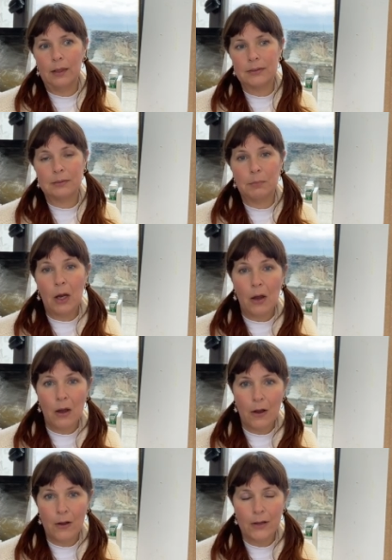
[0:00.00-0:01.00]
some
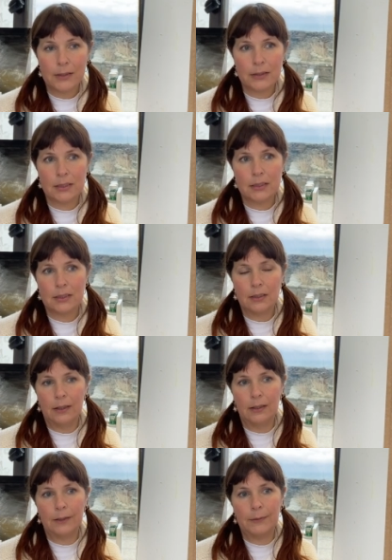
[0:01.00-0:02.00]
hurt,
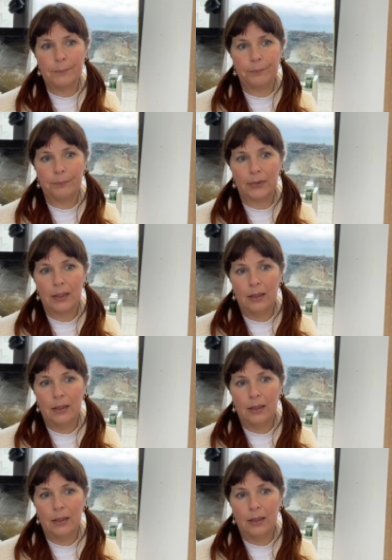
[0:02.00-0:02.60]
um,